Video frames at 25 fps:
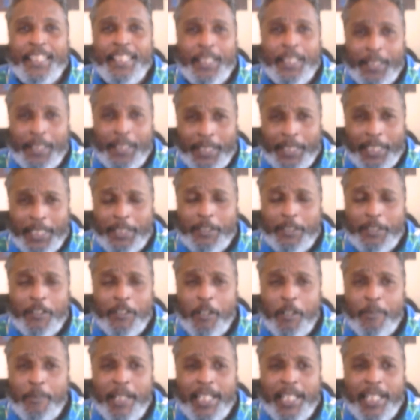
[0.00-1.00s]
Good afternoon,
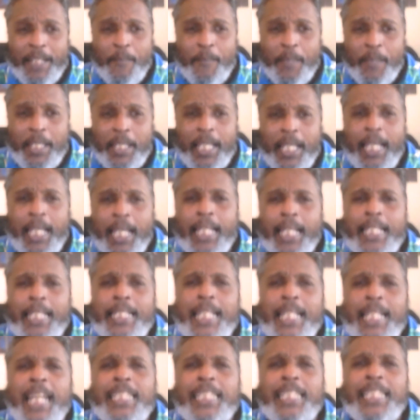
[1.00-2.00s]
everybody.
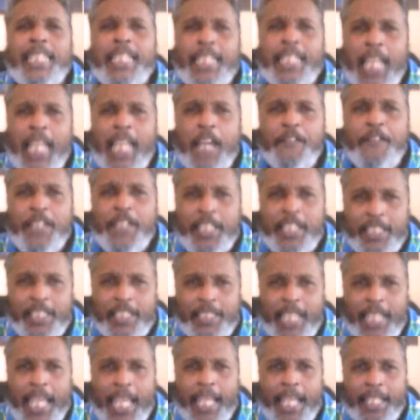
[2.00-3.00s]
Nothing in heaven is
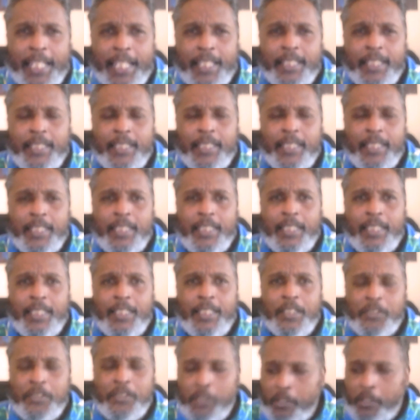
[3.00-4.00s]
dead.
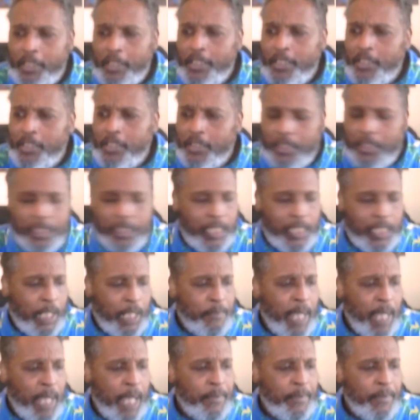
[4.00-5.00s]
So these
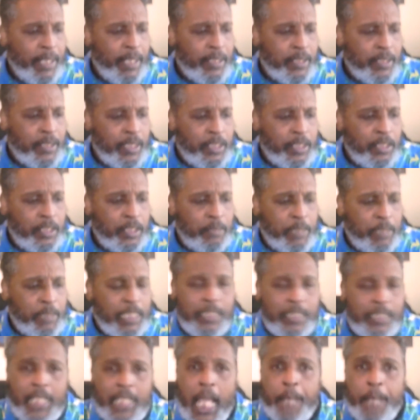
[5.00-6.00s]
commandments, these these
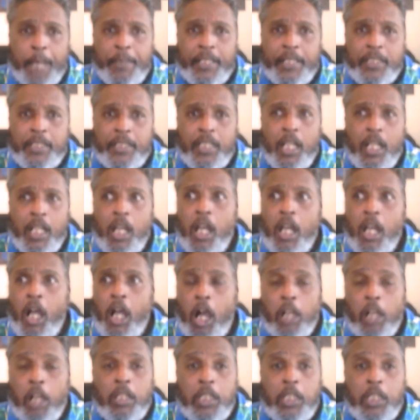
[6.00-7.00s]
tablets,
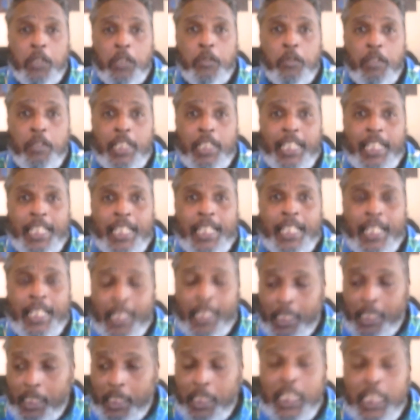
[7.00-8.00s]
are literally
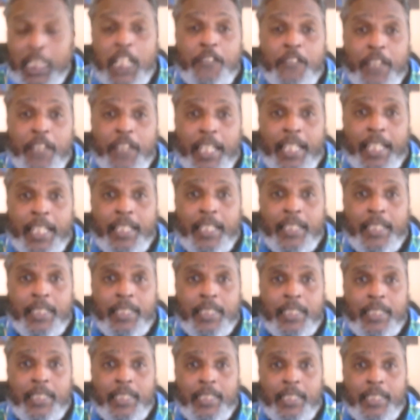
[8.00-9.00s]
living,
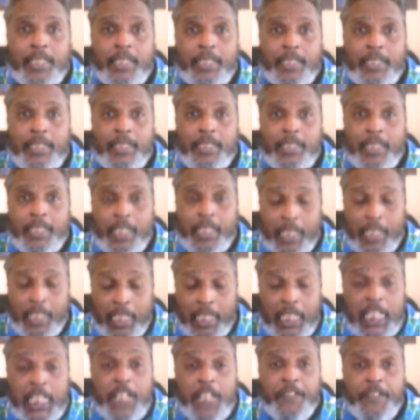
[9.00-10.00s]

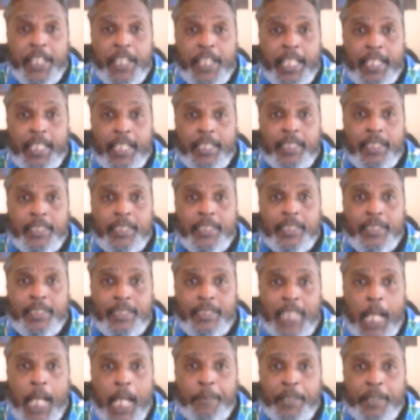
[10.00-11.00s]
living
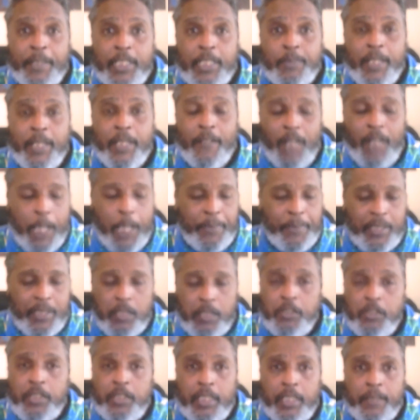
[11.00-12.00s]
tablets made of lapis
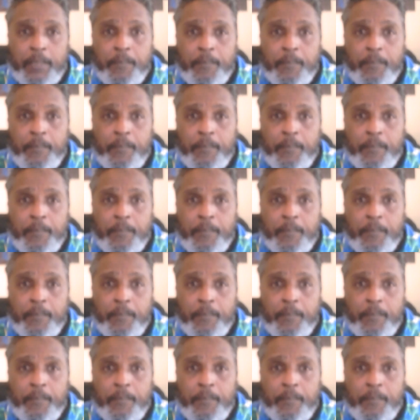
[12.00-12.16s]
lazuli.